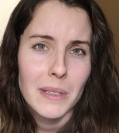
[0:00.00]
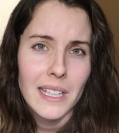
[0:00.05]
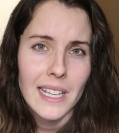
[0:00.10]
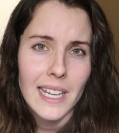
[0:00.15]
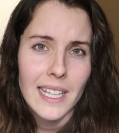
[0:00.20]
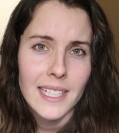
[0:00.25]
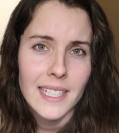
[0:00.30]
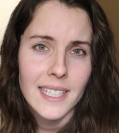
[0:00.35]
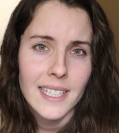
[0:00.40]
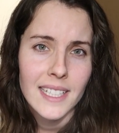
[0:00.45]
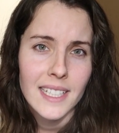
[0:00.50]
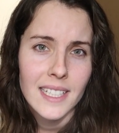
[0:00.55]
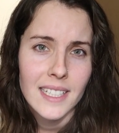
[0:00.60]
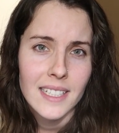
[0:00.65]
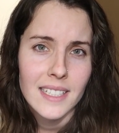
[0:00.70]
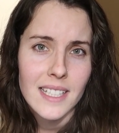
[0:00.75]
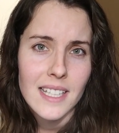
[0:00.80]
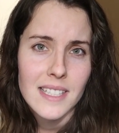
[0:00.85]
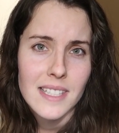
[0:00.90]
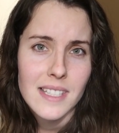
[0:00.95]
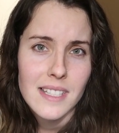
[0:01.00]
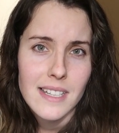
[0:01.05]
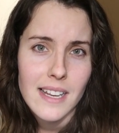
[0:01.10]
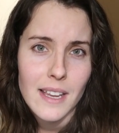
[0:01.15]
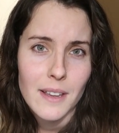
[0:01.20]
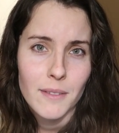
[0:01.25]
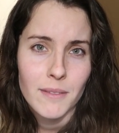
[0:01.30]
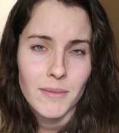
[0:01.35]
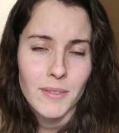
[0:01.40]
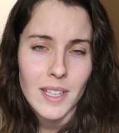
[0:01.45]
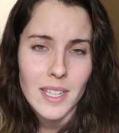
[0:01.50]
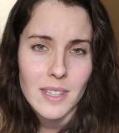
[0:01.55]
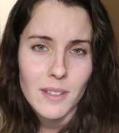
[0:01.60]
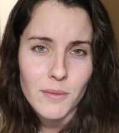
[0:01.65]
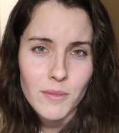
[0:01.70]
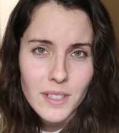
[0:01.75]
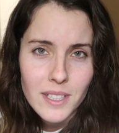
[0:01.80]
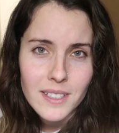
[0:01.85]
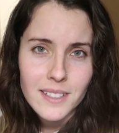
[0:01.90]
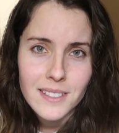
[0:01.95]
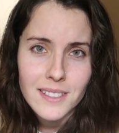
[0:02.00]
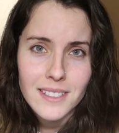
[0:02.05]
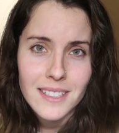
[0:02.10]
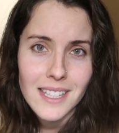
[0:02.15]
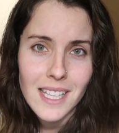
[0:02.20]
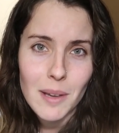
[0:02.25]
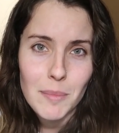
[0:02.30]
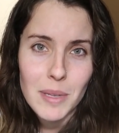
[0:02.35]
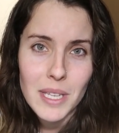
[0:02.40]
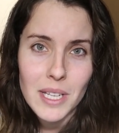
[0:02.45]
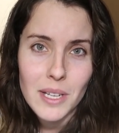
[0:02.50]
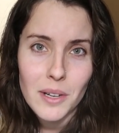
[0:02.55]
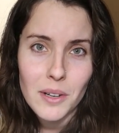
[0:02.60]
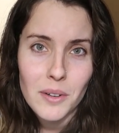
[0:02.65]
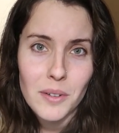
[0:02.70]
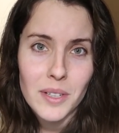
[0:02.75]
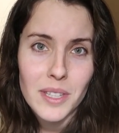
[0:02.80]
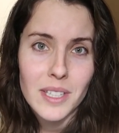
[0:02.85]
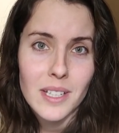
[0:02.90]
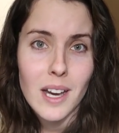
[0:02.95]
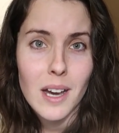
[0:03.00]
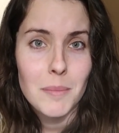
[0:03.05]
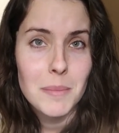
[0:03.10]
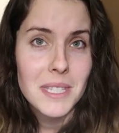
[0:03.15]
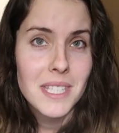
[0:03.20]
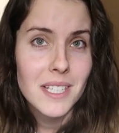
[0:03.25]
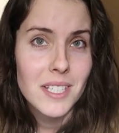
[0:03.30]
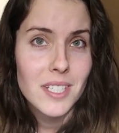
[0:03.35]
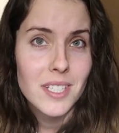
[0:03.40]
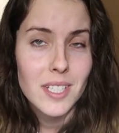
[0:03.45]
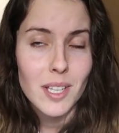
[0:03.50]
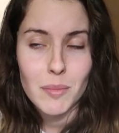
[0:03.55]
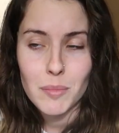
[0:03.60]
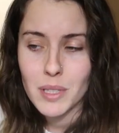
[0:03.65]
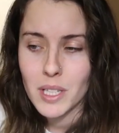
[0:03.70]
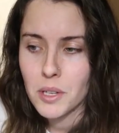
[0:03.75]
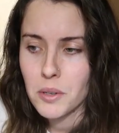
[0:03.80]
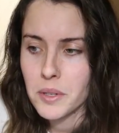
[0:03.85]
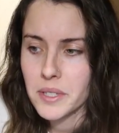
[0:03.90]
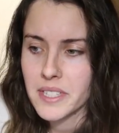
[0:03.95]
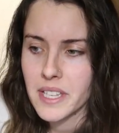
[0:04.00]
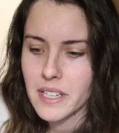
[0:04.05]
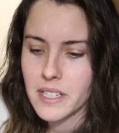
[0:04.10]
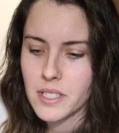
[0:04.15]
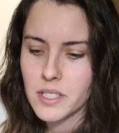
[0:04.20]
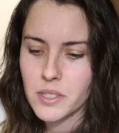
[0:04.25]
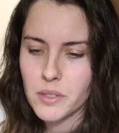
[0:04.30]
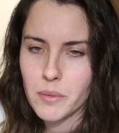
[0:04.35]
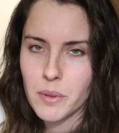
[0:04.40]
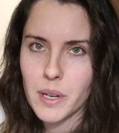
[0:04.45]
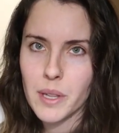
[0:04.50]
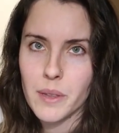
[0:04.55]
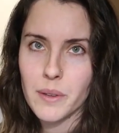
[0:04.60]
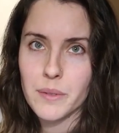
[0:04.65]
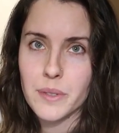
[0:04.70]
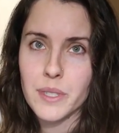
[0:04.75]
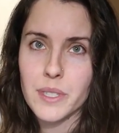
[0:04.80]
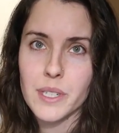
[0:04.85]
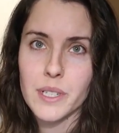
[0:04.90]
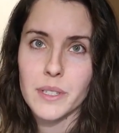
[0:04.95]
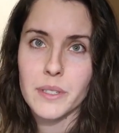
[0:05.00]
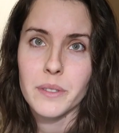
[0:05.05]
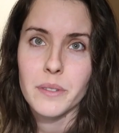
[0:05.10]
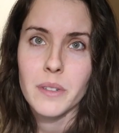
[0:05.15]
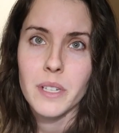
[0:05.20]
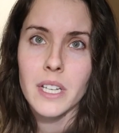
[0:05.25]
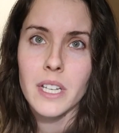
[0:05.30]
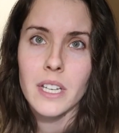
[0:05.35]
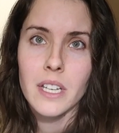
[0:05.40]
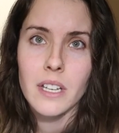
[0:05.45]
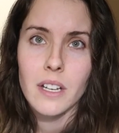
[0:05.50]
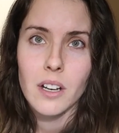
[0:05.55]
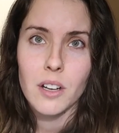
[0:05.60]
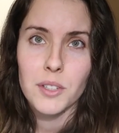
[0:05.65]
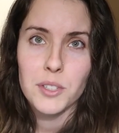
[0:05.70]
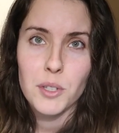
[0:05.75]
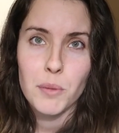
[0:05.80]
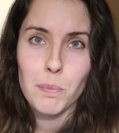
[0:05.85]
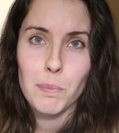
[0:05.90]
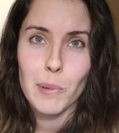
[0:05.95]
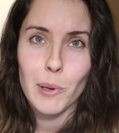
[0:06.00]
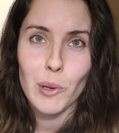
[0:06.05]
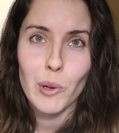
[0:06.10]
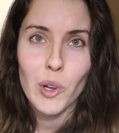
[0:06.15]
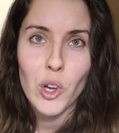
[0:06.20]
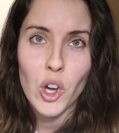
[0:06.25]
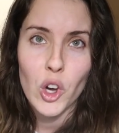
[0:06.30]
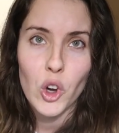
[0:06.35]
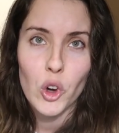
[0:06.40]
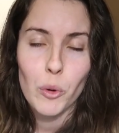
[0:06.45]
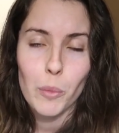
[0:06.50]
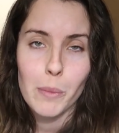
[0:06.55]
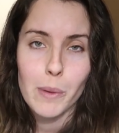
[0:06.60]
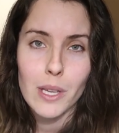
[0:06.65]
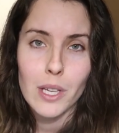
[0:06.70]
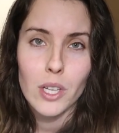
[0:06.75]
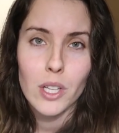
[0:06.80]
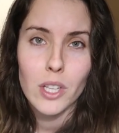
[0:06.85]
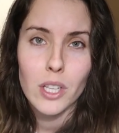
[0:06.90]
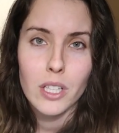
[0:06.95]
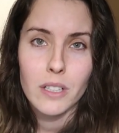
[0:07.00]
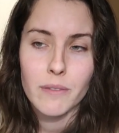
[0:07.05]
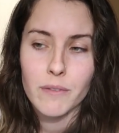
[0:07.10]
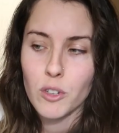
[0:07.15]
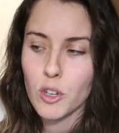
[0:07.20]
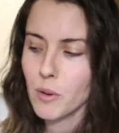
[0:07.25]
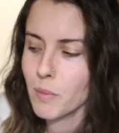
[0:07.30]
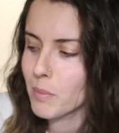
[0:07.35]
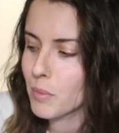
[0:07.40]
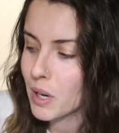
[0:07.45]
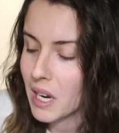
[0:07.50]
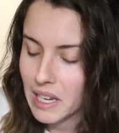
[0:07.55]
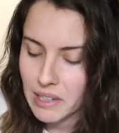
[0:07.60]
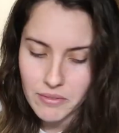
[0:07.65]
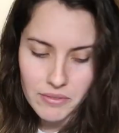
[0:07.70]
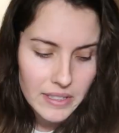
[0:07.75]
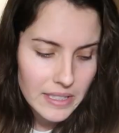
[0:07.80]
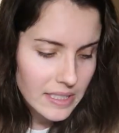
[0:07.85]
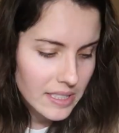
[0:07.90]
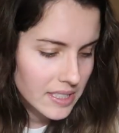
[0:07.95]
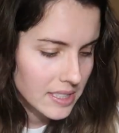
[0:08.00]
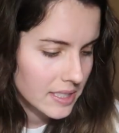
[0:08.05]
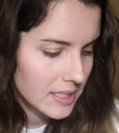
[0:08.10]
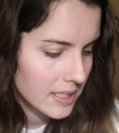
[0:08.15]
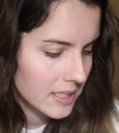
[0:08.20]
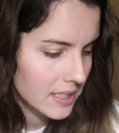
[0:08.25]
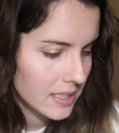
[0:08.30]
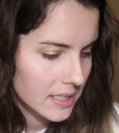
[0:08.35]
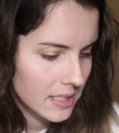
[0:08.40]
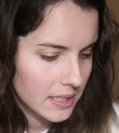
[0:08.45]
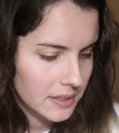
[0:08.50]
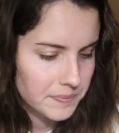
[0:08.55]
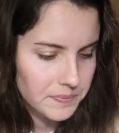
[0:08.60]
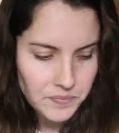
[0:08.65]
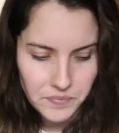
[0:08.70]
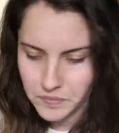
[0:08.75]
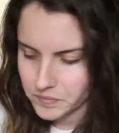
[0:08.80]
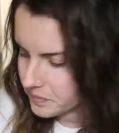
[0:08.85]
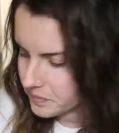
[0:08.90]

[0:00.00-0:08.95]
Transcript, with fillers: planning and staying fit in the field, let me know in the comment section down below, because I could do one of those too. Also bulk oatmeal for breakfasts